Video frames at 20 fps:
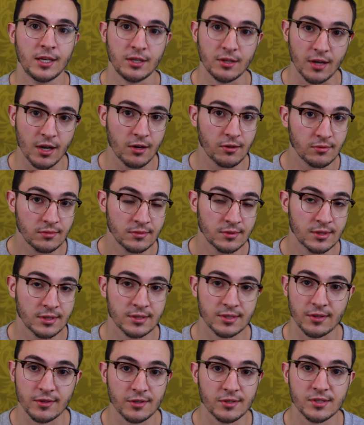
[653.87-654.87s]
You know?
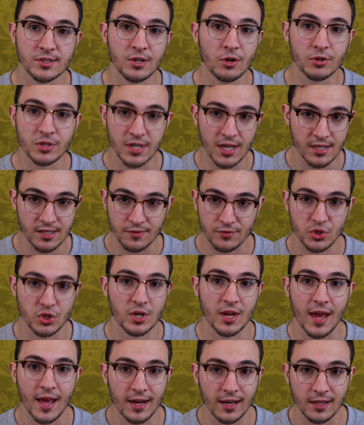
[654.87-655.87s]
So there's no chance of
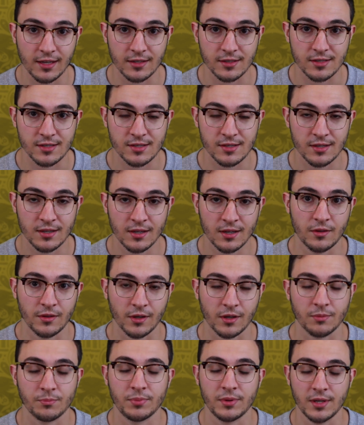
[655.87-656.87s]
shenanigans in
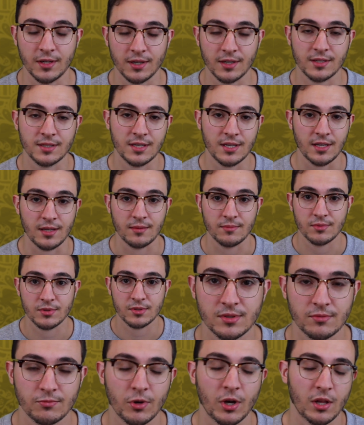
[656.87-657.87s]
the competing
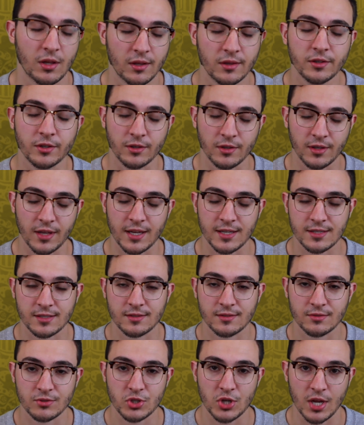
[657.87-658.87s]
teams. Well, a little
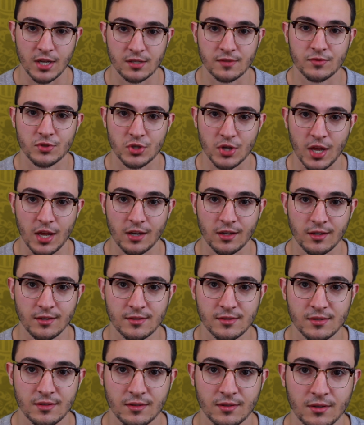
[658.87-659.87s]
less chance of
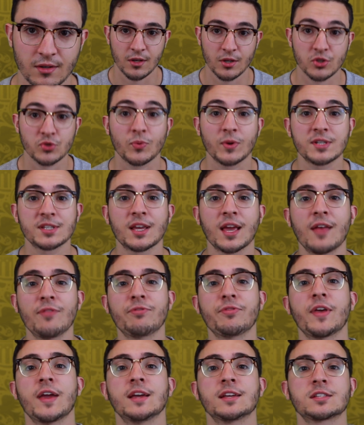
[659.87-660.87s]
shenanigans. So once
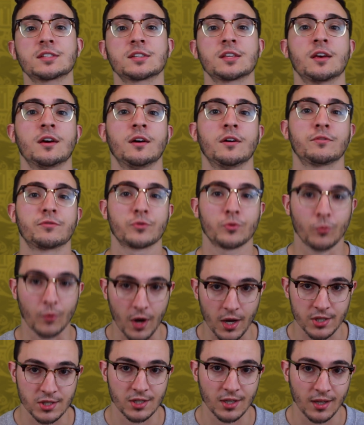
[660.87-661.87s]
again, thanks for
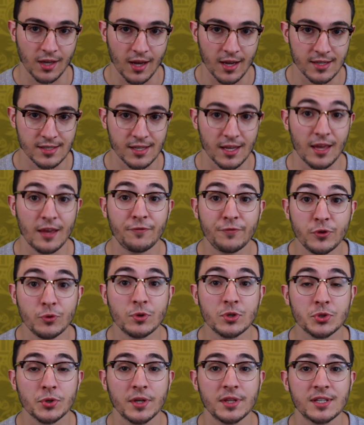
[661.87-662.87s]
watching, guys. If
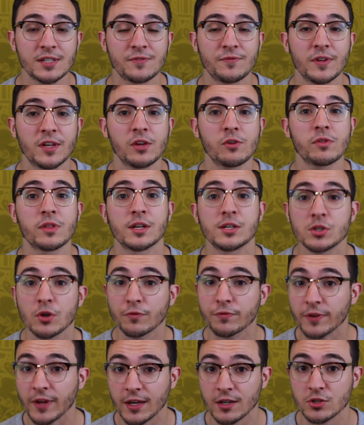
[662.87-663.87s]
you enjoyed this video, then
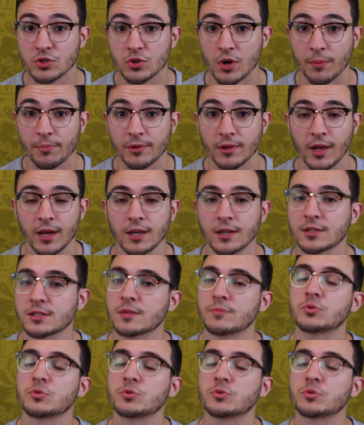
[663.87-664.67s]
don't forget to drop a like,